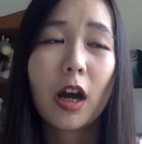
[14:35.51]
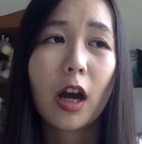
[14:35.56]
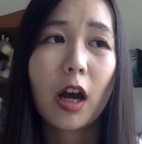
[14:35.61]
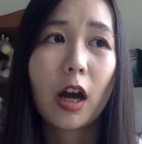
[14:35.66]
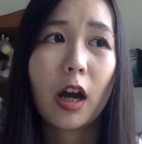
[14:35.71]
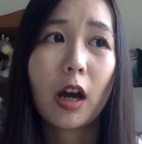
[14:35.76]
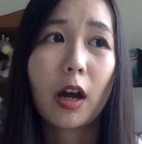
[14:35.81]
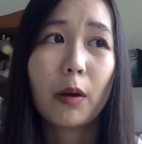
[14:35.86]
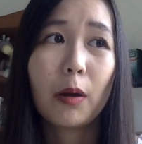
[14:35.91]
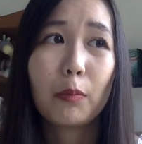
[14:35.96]

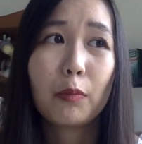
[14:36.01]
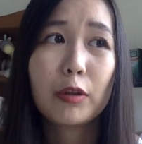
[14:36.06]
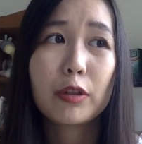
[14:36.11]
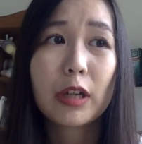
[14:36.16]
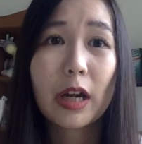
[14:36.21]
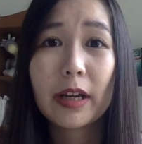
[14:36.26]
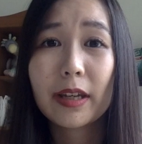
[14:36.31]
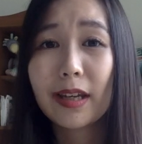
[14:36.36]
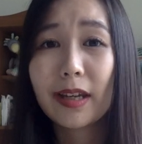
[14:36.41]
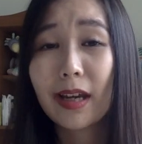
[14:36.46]
um,
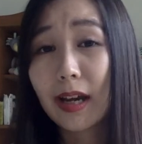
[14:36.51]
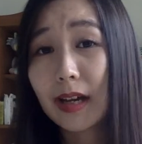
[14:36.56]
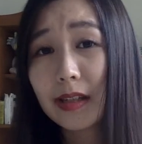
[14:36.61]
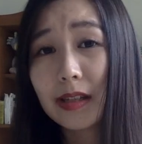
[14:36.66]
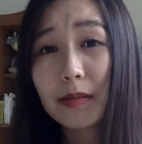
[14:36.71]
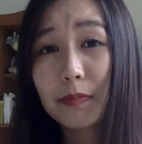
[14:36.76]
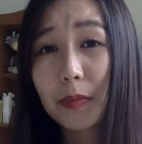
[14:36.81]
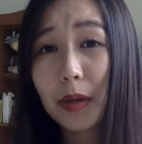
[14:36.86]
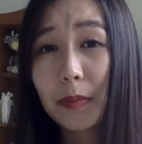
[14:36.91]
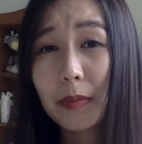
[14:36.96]
which I
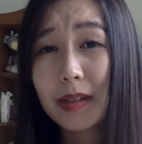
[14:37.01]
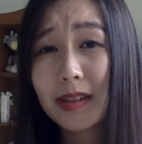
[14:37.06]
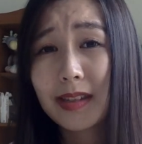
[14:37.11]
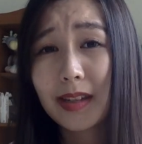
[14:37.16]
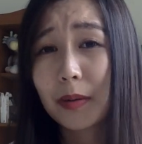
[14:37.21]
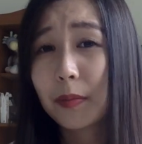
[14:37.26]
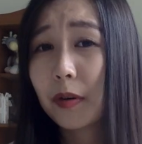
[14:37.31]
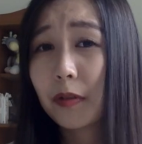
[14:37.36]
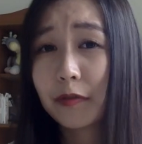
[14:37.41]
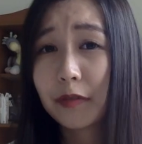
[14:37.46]
guess maybe
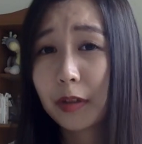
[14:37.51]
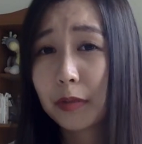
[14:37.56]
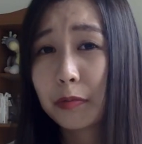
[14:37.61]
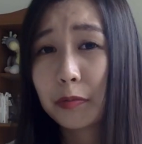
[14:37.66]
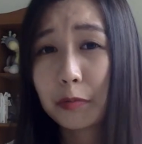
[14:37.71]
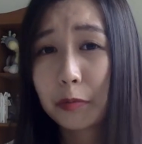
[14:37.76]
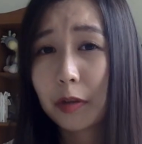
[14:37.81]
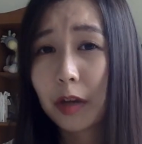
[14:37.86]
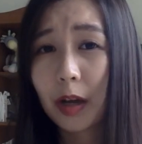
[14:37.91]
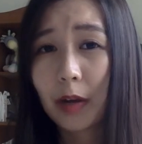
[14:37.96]
some of them
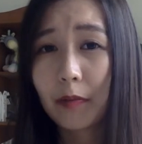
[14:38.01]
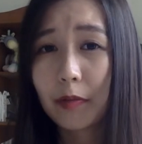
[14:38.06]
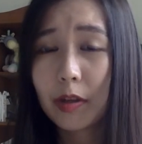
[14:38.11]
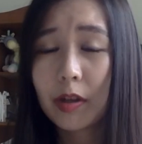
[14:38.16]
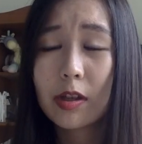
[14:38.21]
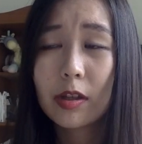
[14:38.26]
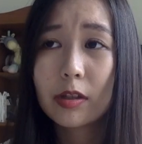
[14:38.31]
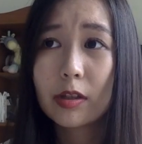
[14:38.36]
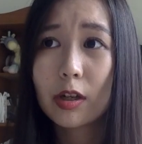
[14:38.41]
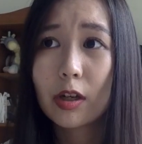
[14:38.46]
do have it
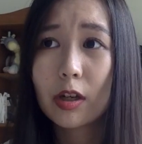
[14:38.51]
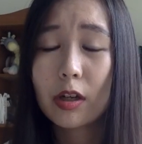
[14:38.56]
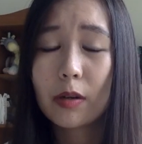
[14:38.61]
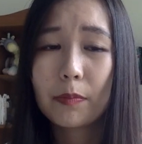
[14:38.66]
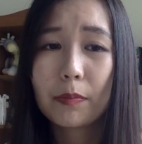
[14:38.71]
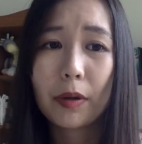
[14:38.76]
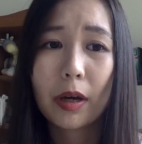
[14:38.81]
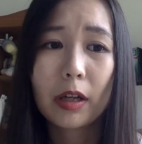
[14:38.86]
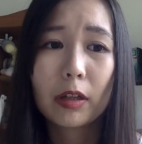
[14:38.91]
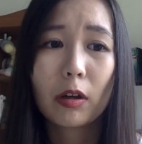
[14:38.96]
easier,
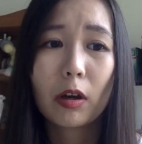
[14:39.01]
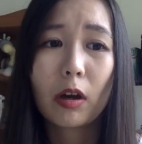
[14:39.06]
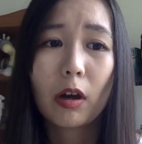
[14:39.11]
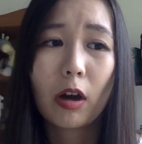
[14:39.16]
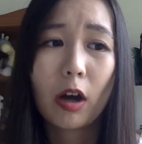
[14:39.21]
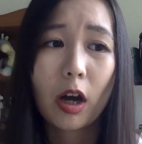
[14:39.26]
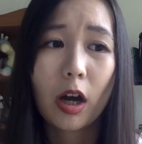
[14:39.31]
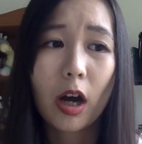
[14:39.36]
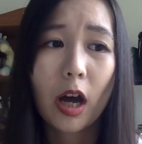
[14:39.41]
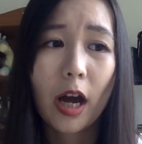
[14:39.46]
but
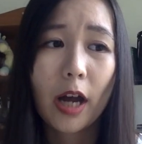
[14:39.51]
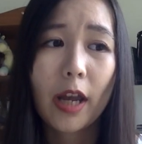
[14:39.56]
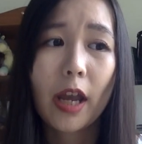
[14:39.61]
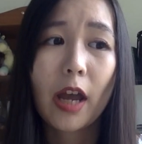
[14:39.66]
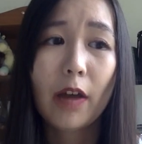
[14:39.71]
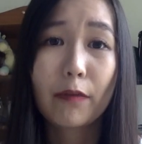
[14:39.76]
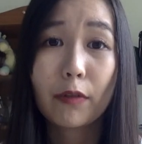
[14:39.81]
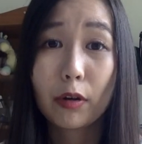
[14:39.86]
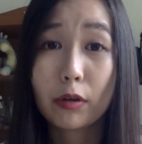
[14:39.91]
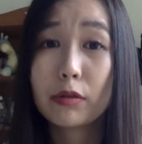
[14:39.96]
I
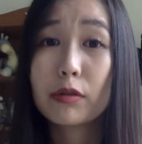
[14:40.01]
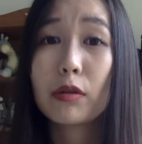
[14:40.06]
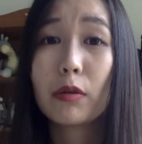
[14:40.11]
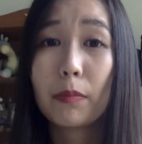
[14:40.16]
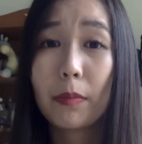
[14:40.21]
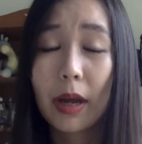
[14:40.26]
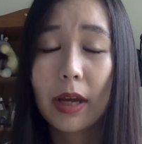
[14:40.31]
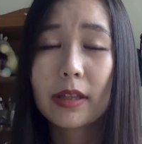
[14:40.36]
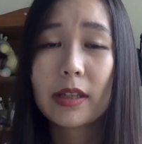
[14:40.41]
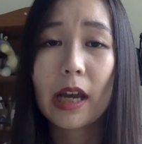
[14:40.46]
have
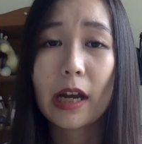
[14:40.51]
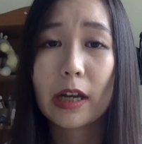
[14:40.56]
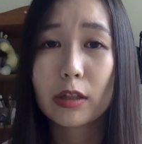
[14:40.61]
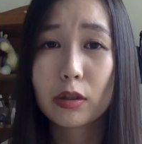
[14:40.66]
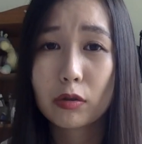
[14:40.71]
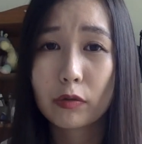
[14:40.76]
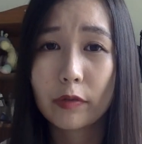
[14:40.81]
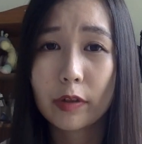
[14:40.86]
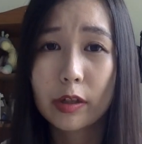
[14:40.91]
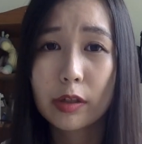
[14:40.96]
also met
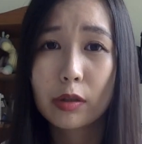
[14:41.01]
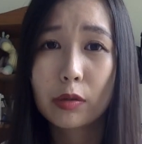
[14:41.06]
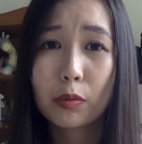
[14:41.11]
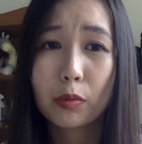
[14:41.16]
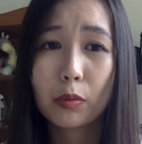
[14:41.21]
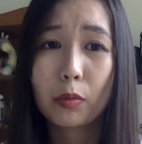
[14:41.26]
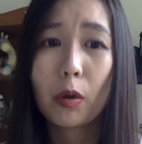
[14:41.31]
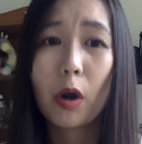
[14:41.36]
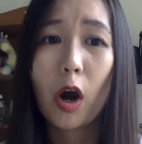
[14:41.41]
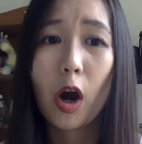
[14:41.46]
extroverts
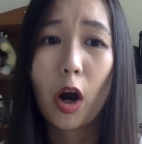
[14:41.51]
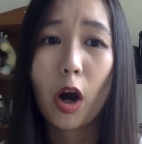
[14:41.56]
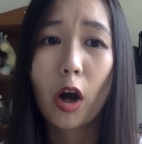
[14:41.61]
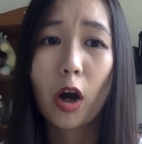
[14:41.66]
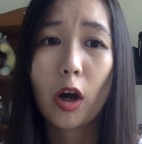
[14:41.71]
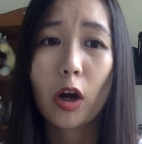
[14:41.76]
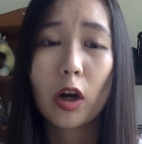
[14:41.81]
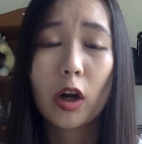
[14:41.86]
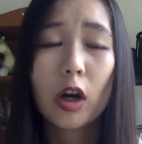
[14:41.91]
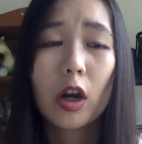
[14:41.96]
who
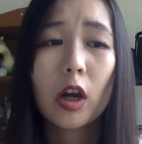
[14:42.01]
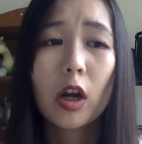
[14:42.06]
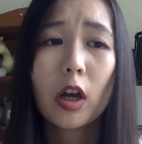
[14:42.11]
are